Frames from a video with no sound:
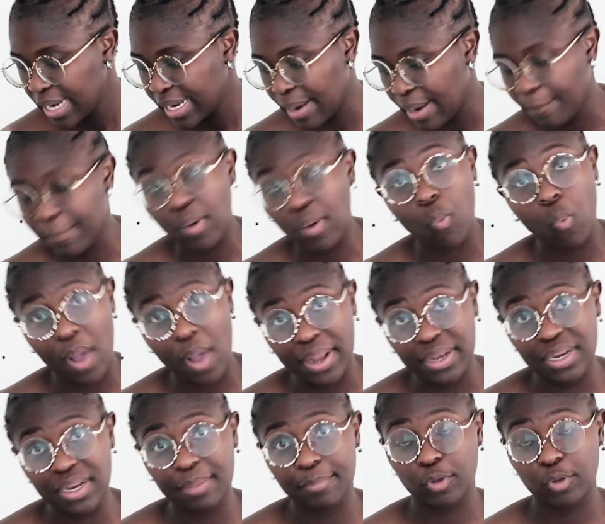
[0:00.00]
Number
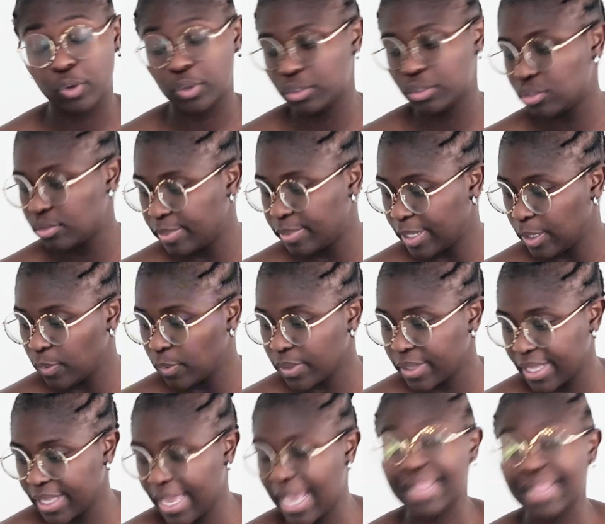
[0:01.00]
1, I'm going to be
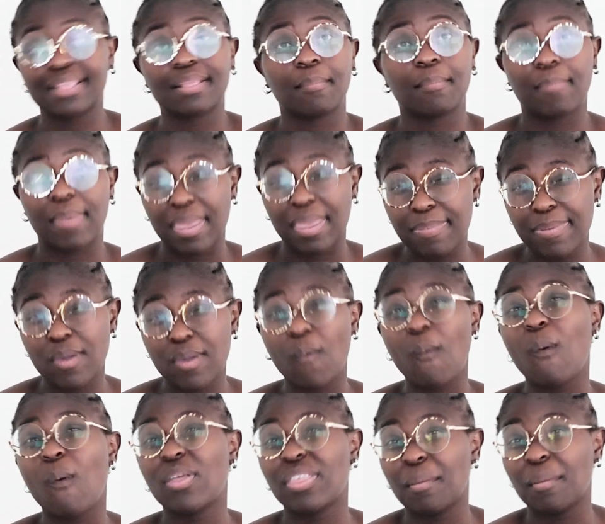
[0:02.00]
looking at the baby
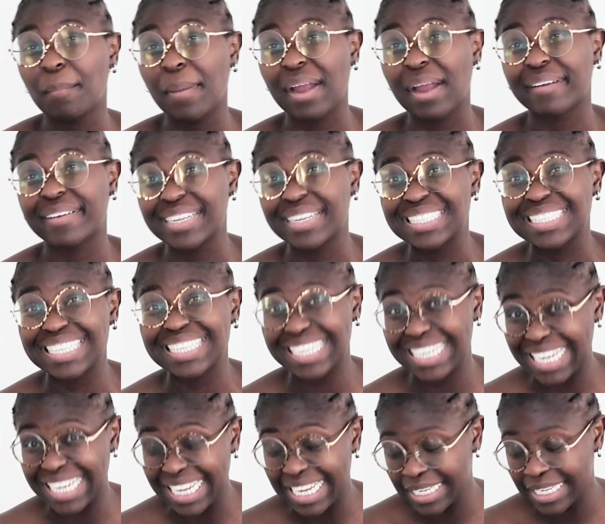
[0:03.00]
or the parent's
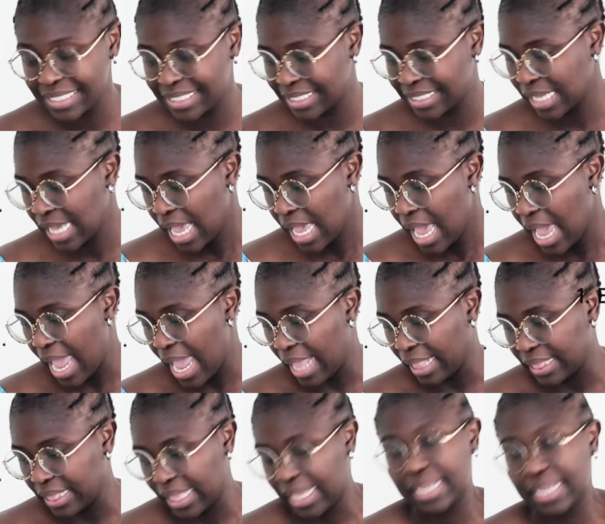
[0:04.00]
need,
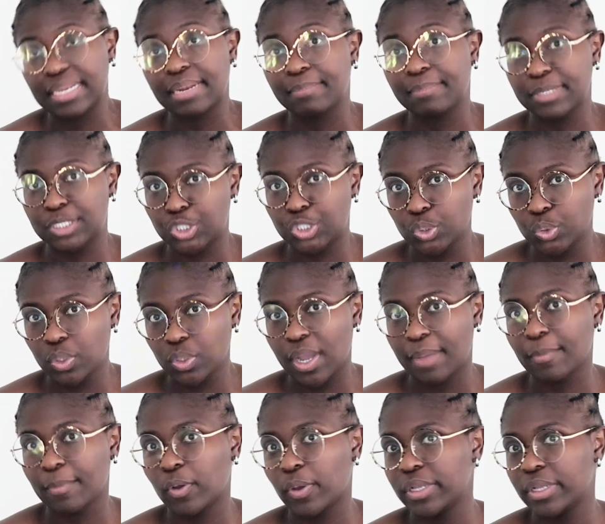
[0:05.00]
and then number 2,
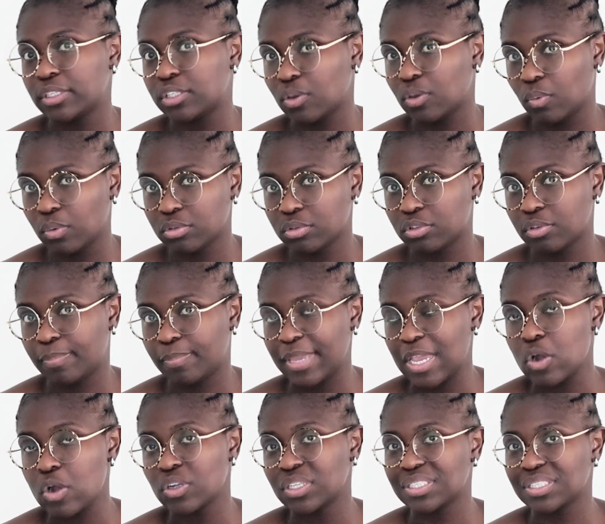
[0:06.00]
I'm going to also
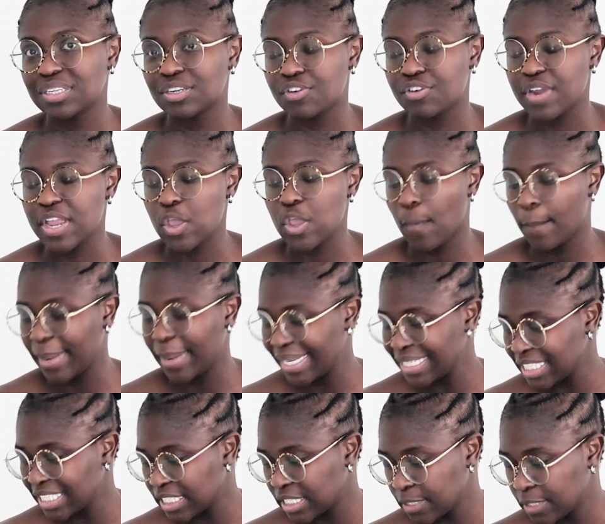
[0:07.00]
be considering your
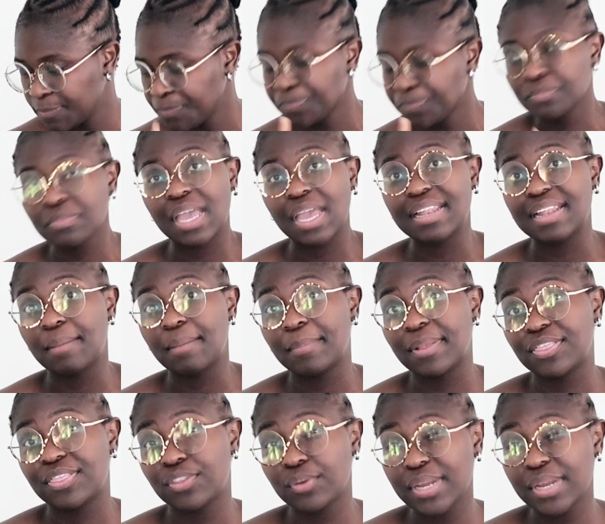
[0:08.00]
budget, and
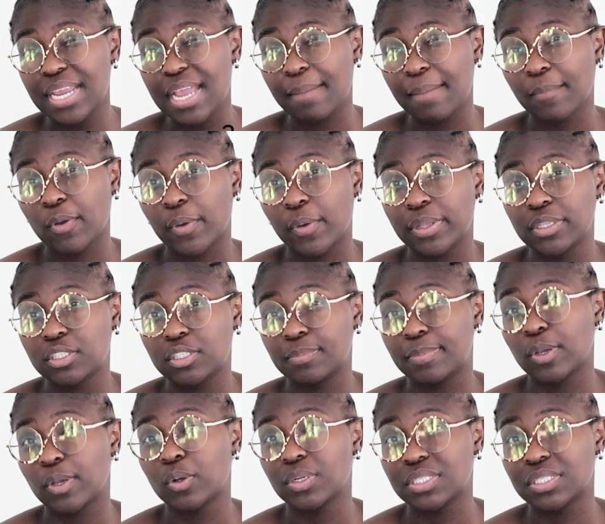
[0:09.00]
number 3, I'm going to
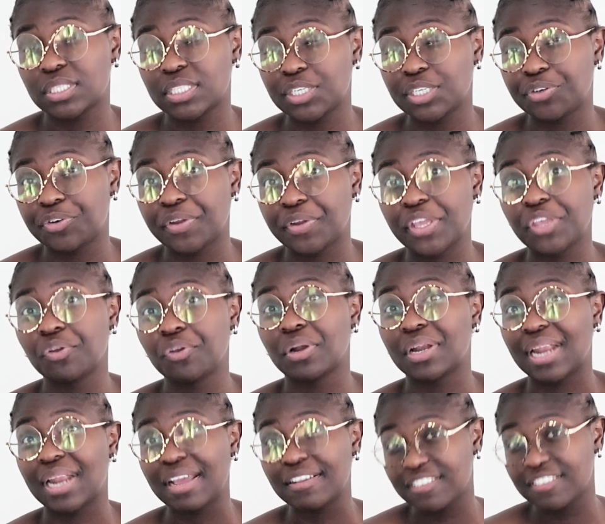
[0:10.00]
be considering your
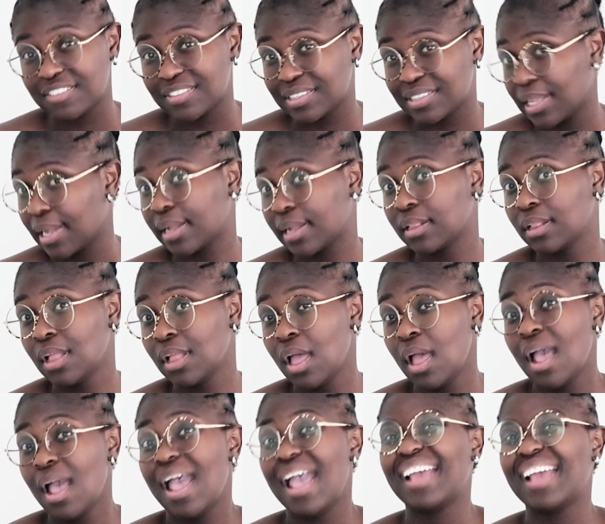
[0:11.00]
lifestyle,
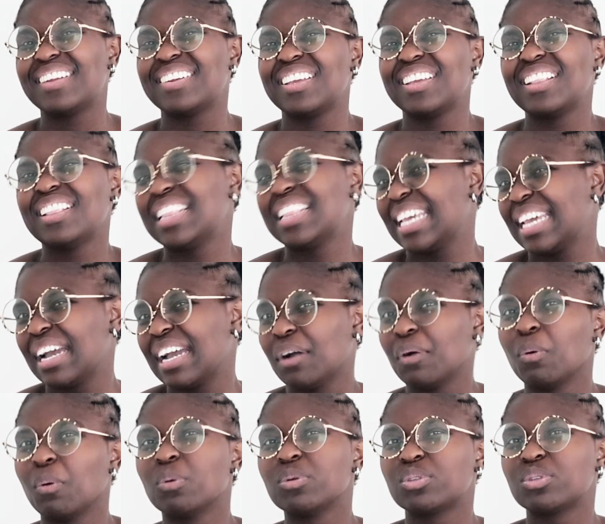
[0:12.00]
and in there
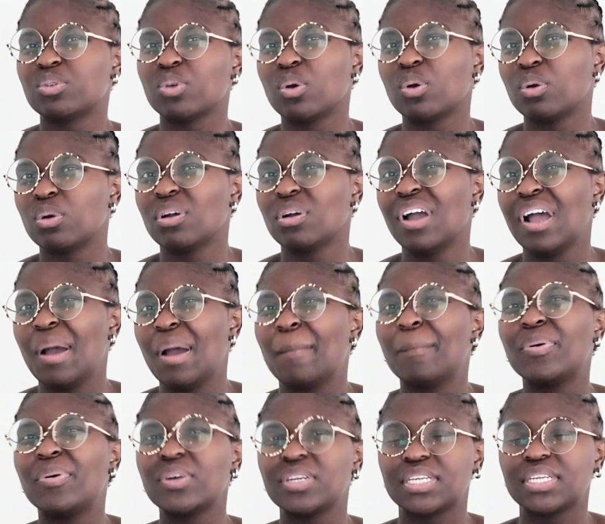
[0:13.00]
I'll also
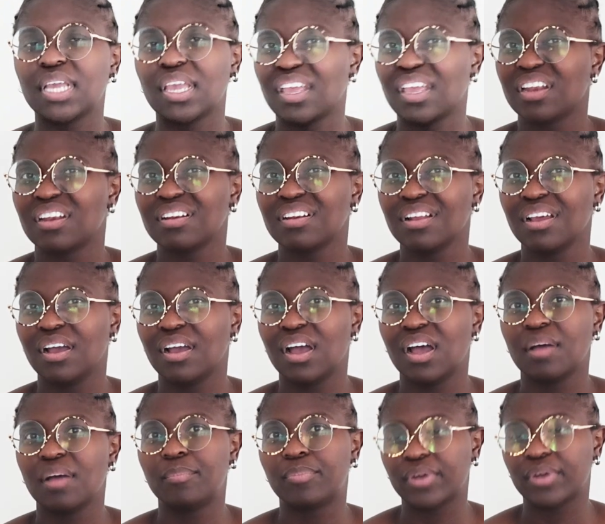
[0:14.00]
put in
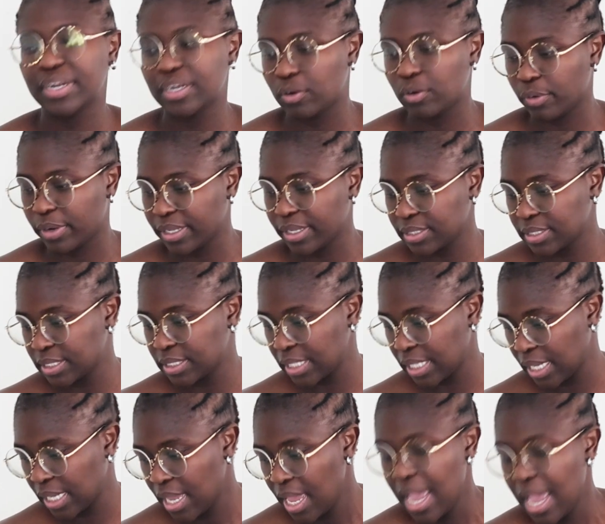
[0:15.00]
brand
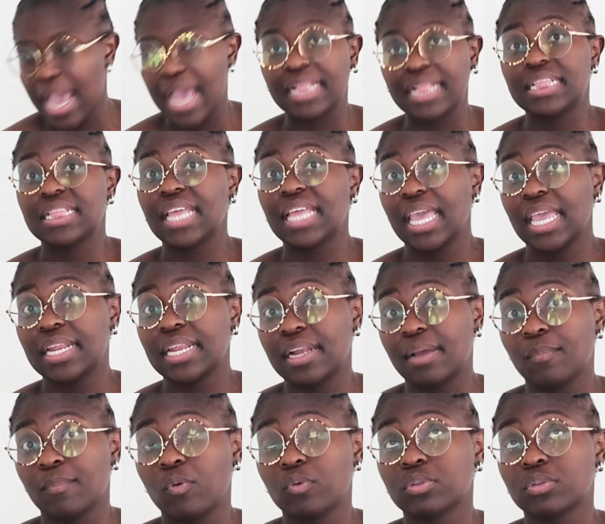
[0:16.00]
loyalty, and then
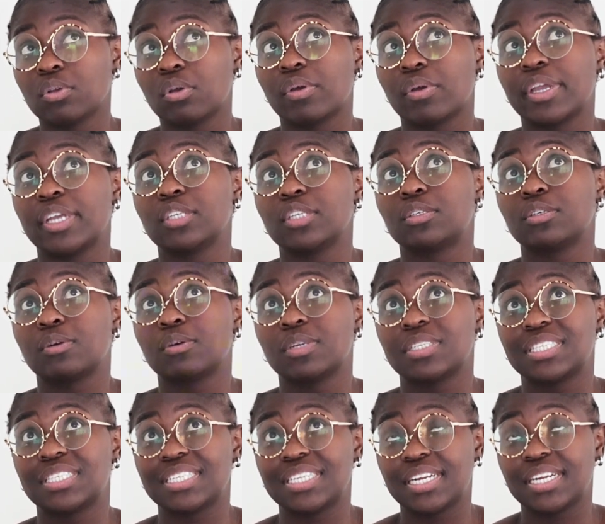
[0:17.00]
I'm also going to
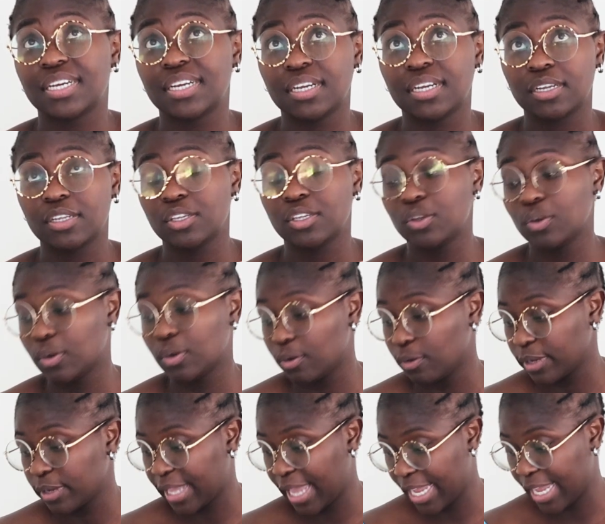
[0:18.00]
consider your
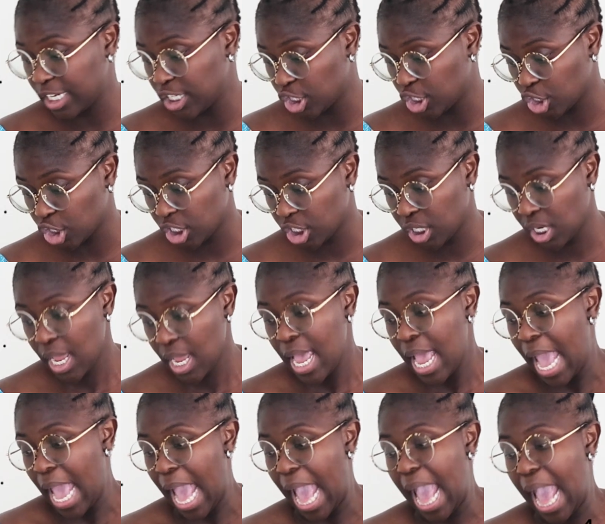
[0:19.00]
location
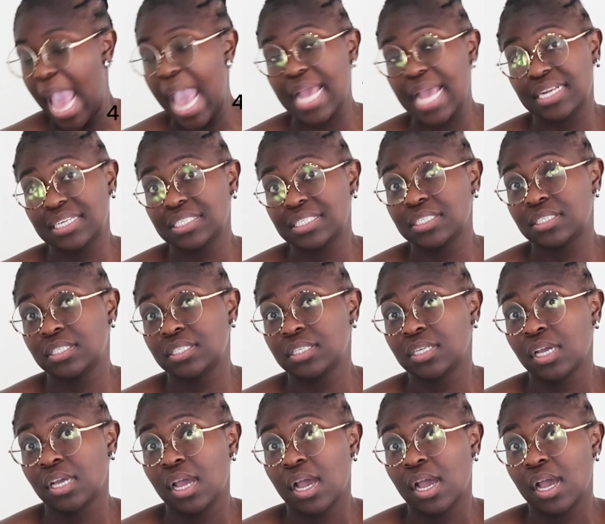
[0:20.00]
and